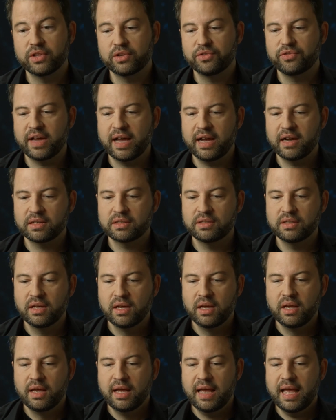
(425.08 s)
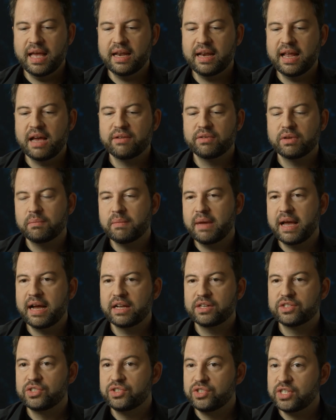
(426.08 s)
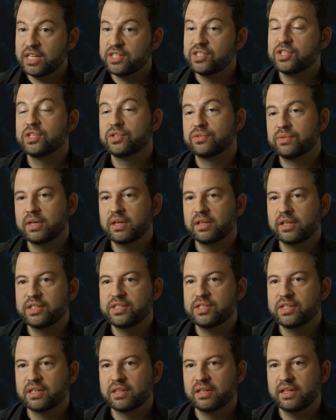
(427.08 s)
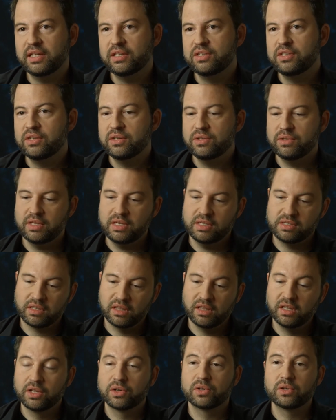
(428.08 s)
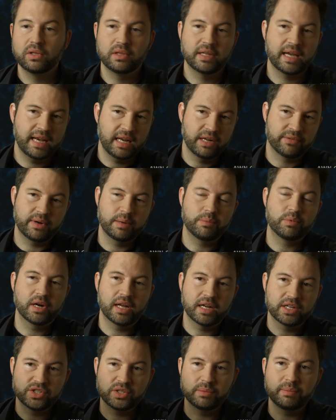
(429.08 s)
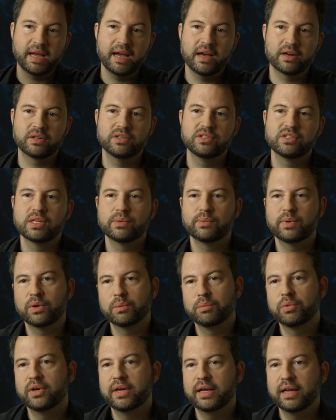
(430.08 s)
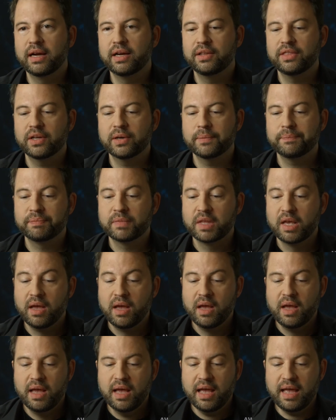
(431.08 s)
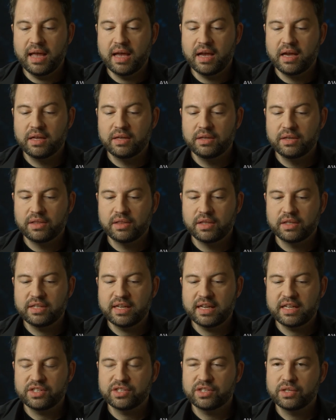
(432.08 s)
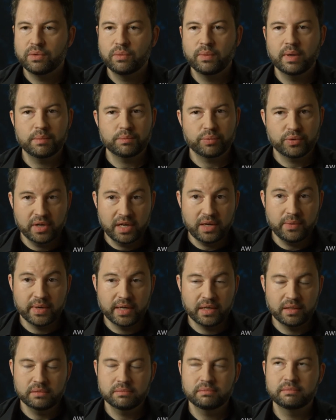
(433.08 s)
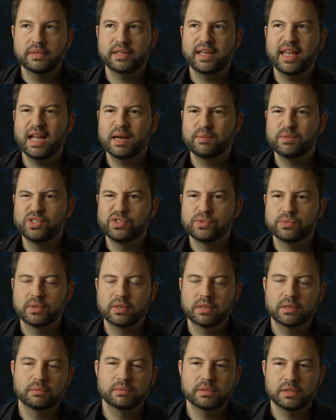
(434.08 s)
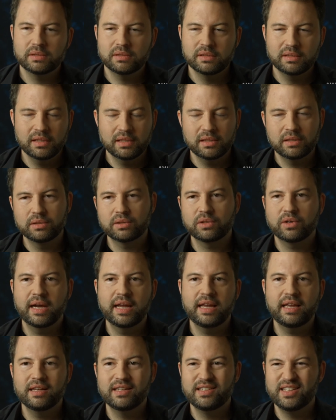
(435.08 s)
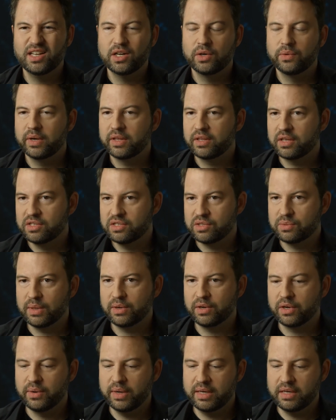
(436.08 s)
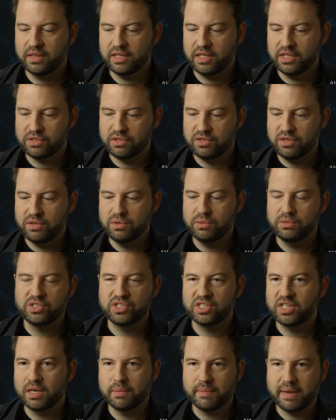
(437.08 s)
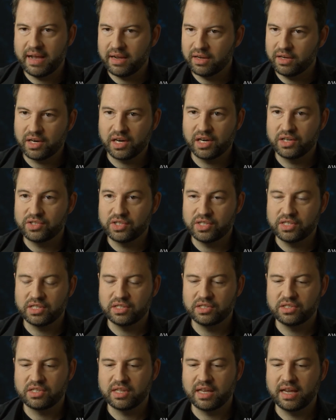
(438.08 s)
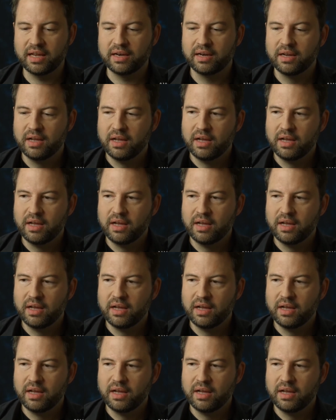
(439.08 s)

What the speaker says: the fact and have it match just as realistically to these literal lighting reproduction patterns that we were putting on there. And the test went pretty well. The cameras were a little cranky to deal with because we were going to these new Cinemag cartridges that